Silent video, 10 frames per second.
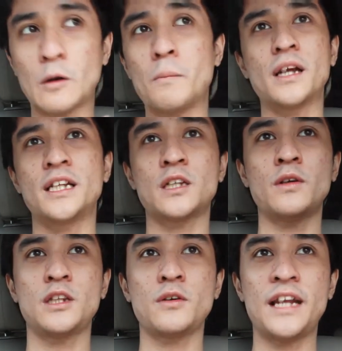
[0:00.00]
Compare this
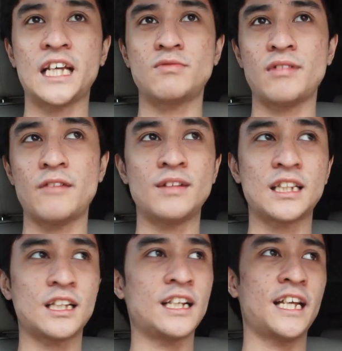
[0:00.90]
only to an X5,
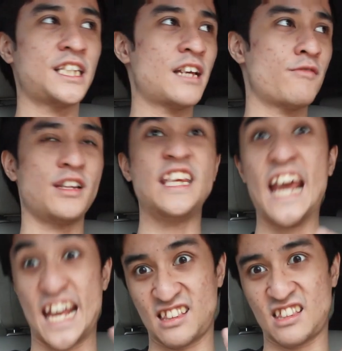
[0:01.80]
not an X7 yet.